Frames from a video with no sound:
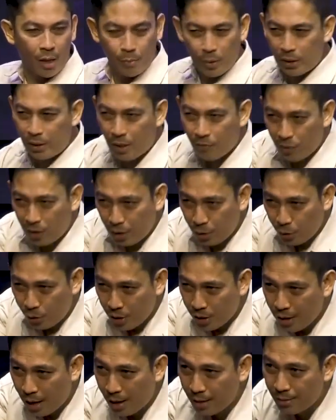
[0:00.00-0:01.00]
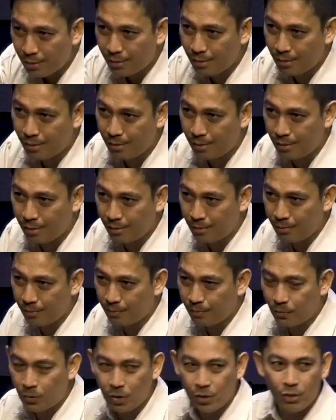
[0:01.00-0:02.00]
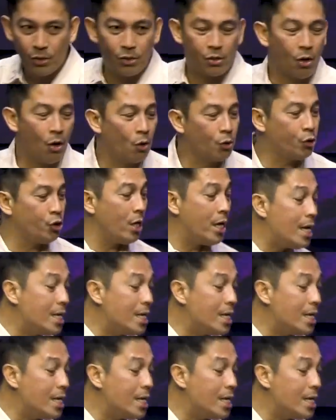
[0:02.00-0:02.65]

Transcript: had been given into his hands. So